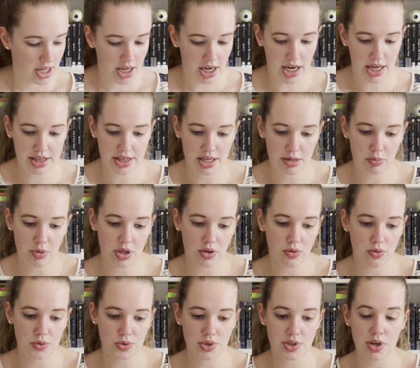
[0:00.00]
And then we
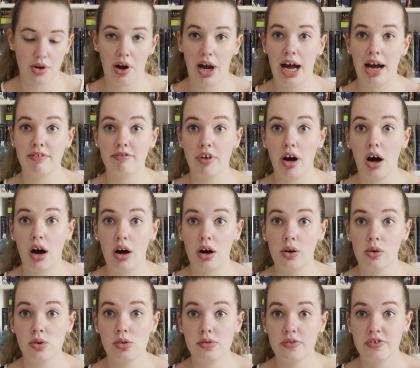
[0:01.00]
also have our
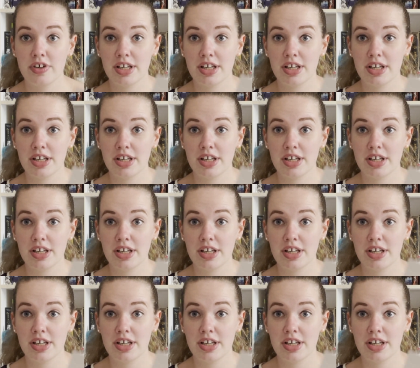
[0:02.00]
author